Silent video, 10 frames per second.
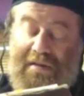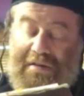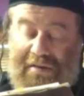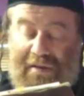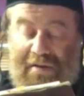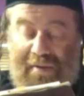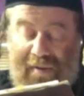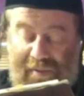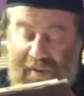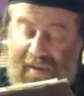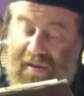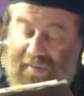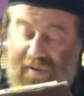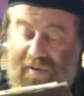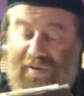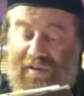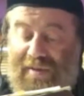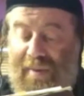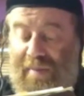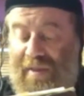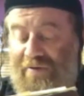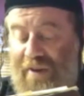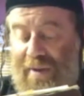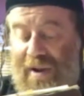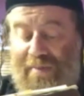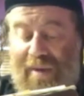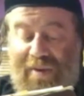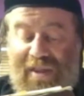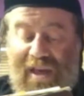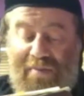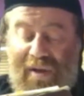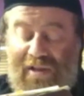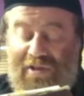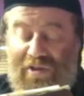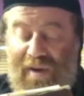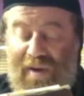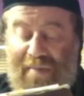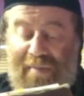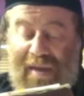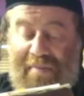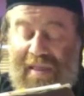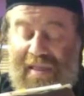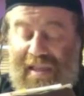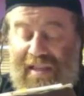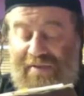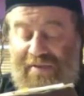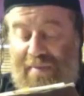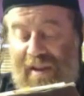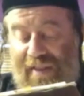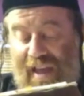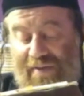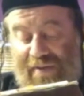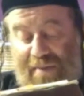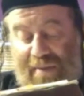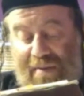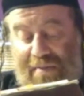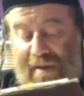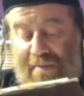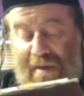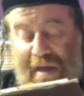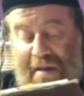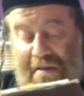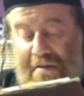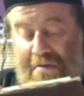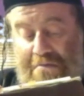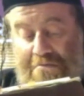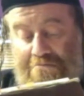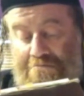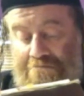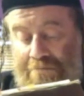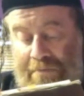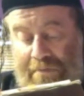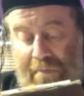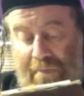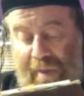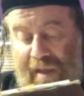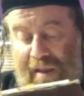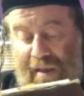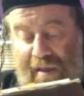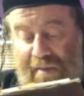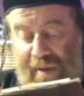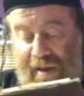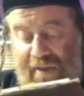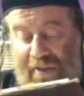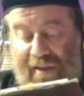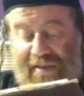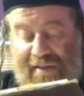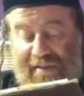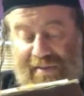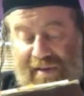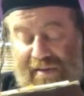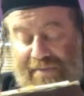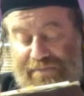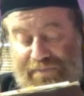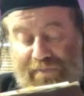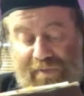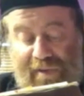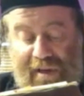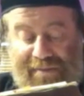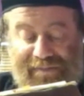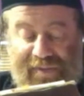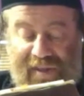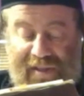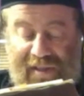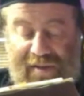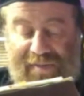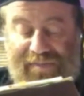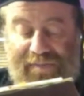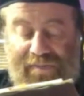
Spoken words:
So we're going to see maybe the family, maybe they are about Shua, maybe this family, that family, maybe I don't know, many things, right? Okay, continue.